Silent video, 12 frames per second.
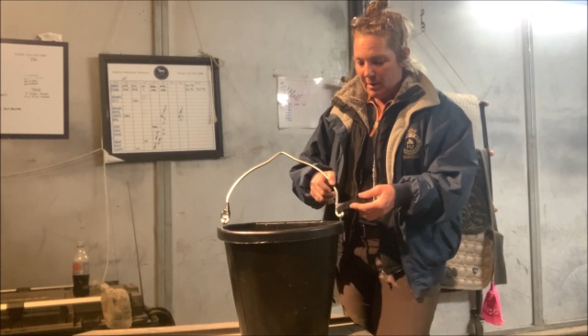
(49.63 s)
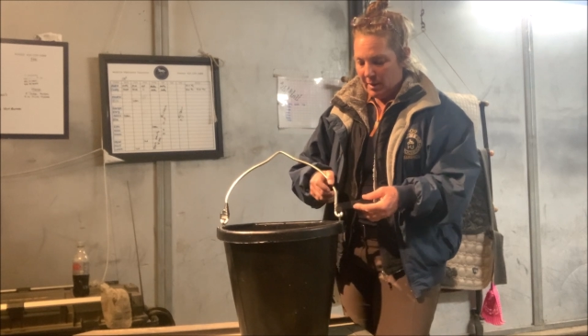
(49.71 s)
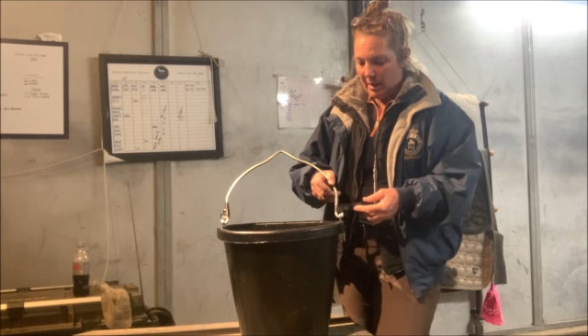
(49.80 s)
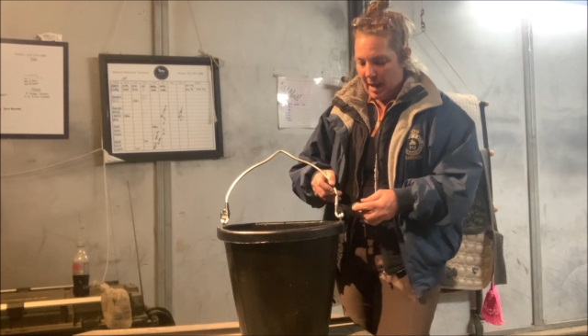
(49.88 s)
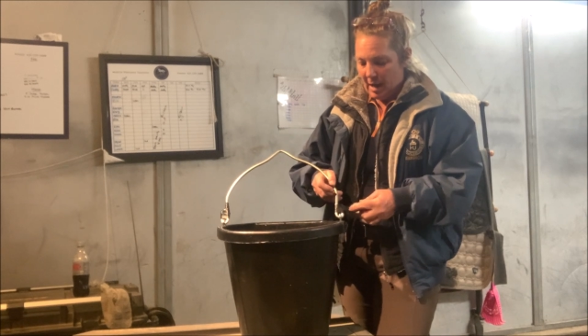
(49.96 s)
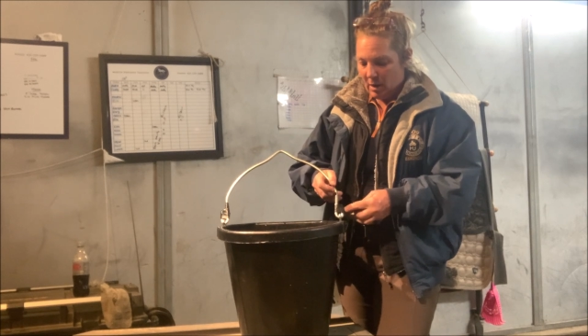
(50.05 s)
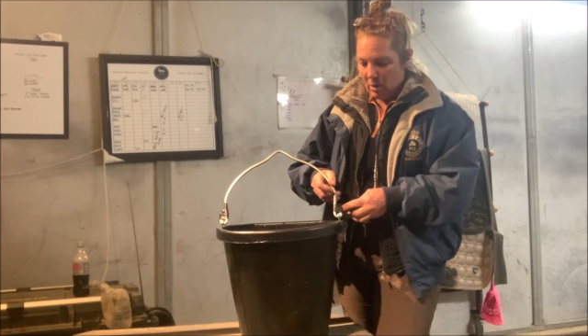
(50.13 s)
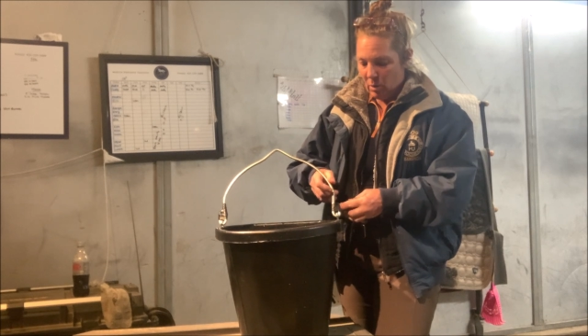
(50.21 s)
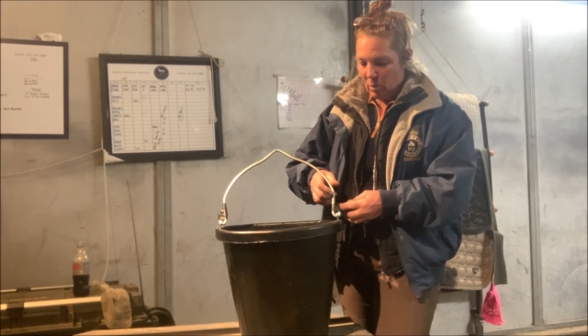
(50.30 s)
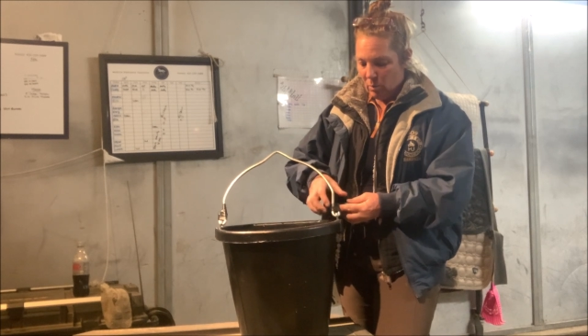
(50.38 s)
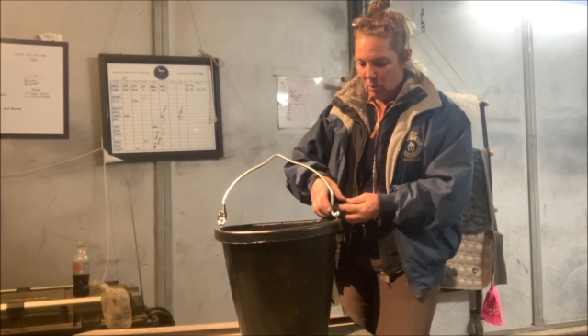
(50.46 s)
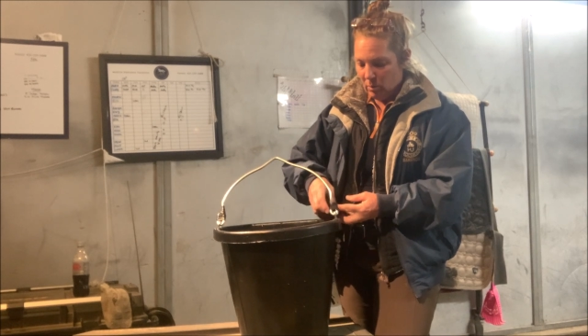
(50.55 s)
that
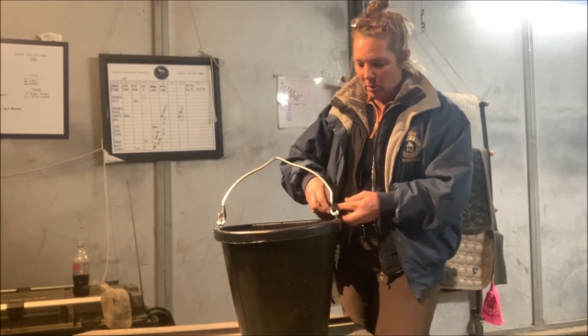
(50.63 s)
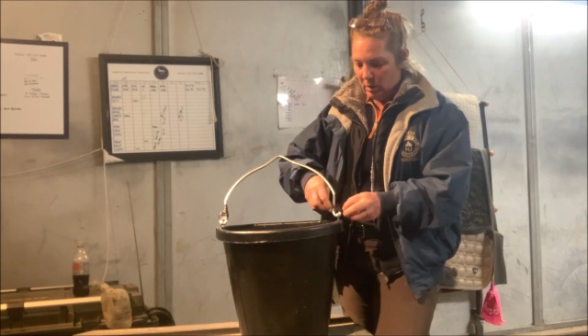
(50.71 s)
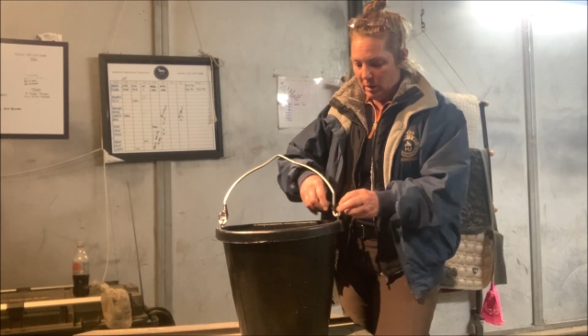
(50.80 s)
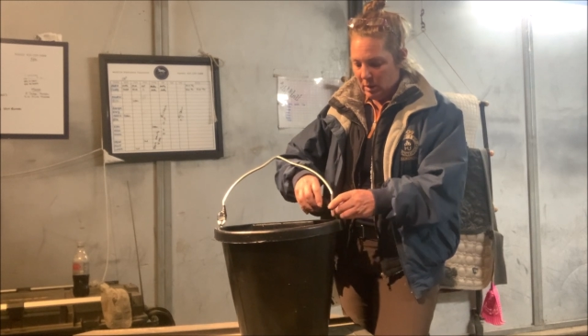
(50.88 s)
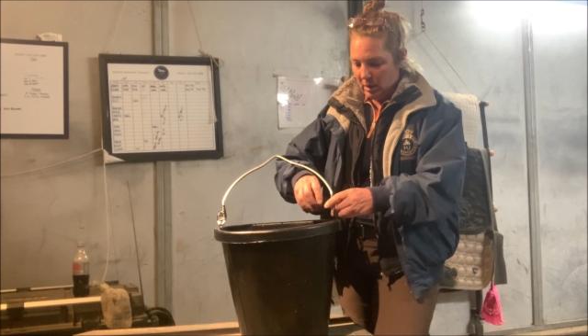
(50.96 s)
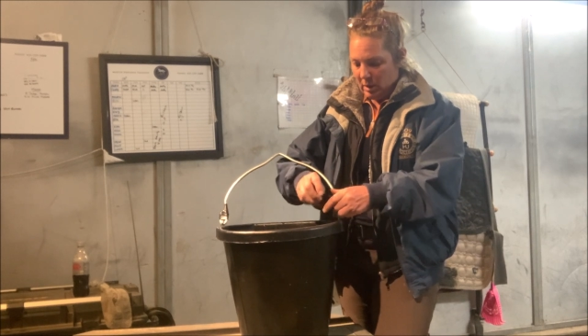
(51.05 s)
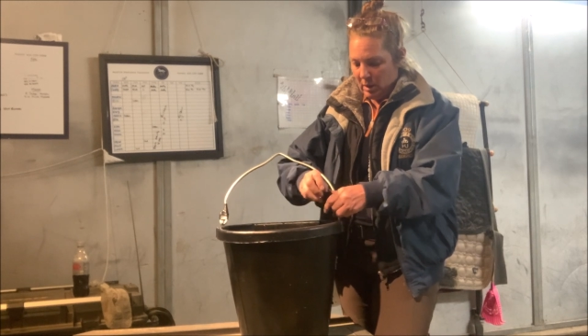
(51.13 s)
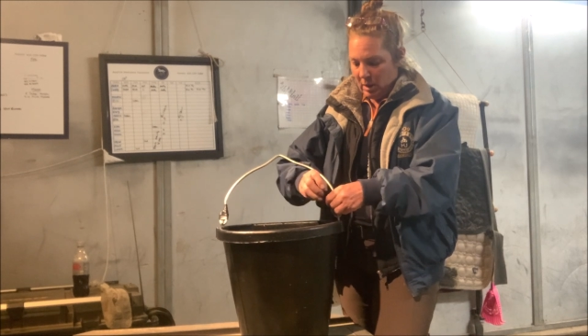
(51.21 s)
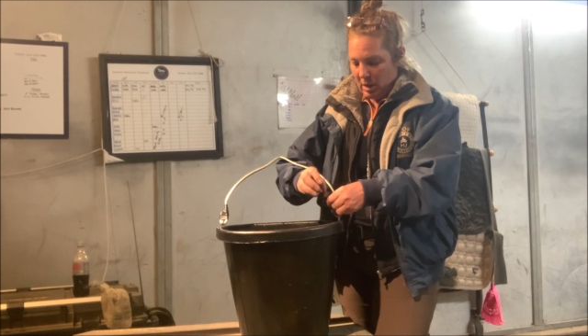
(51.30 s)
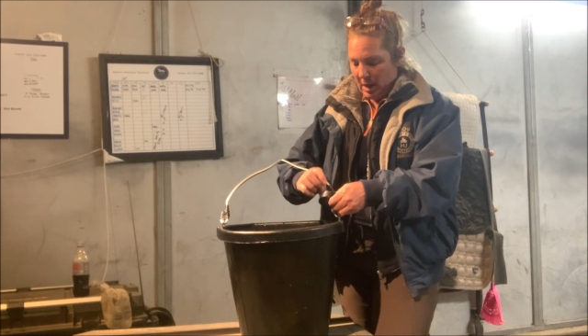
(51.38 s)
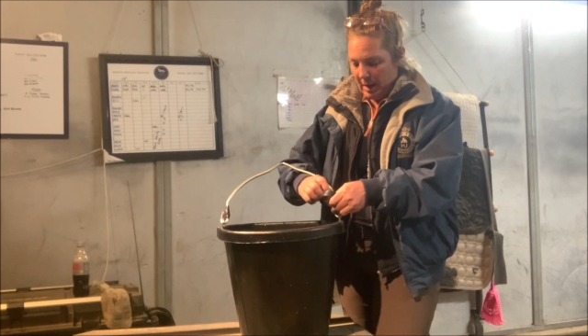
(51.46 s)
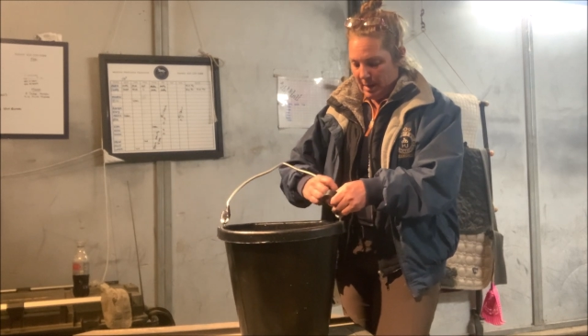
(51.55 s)
hole,
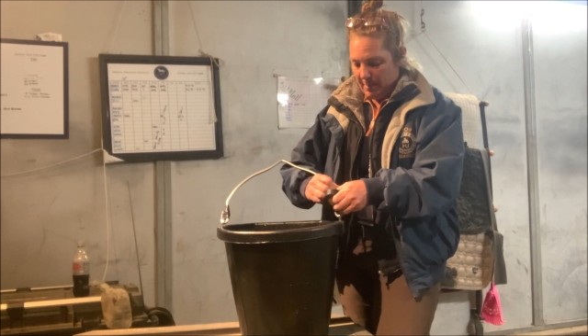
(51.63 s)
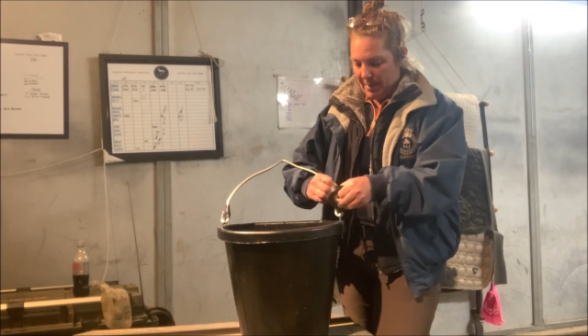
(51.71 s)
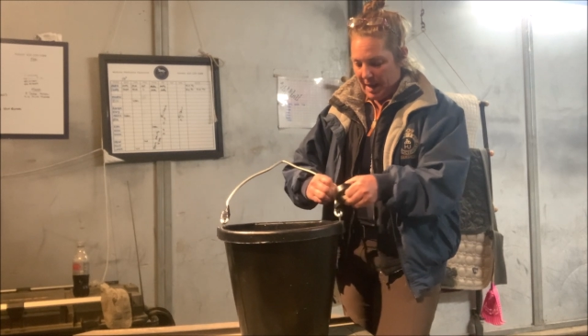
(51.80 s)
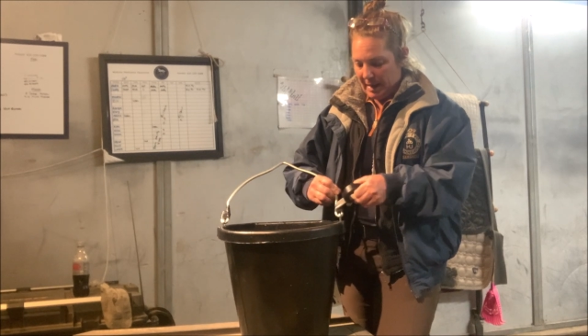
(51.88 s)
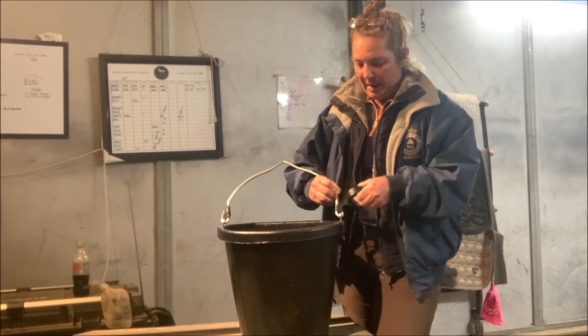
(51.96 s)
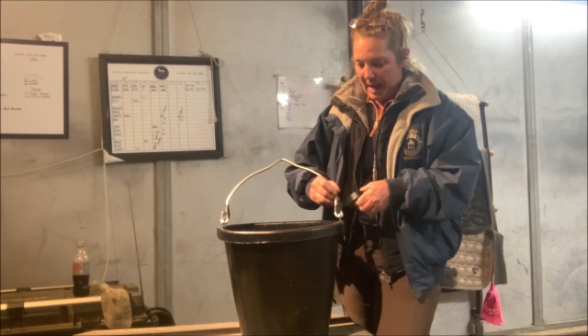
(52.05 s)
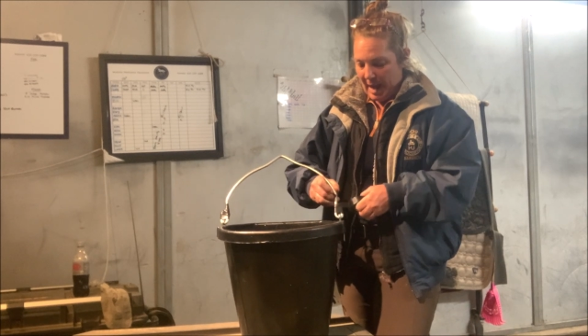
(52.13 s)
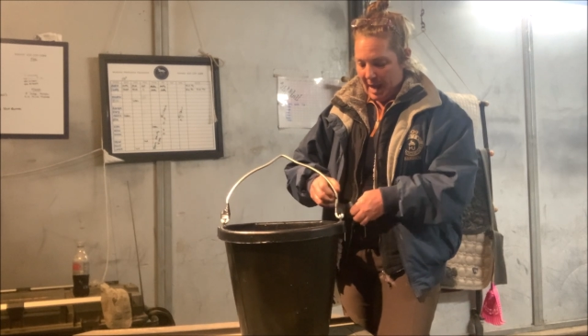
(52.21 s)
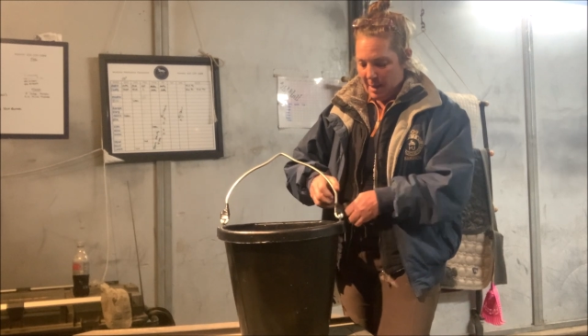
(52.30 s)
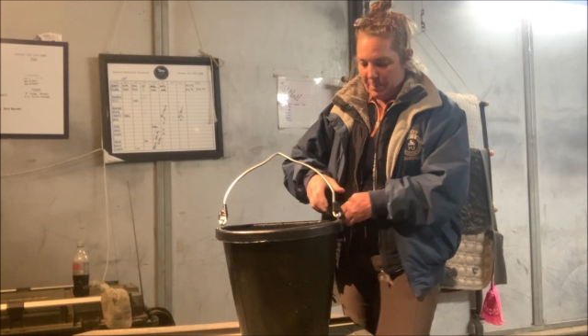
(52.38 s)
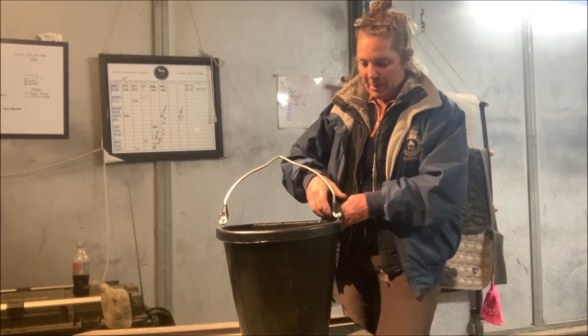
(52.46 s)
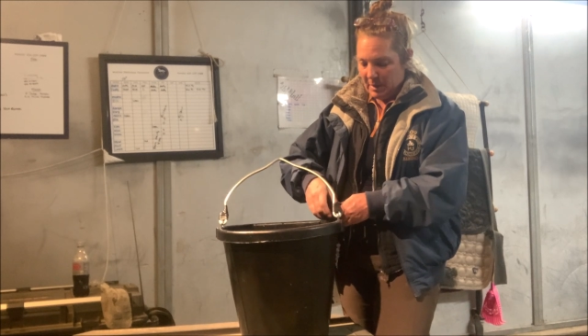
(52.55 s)
that gap.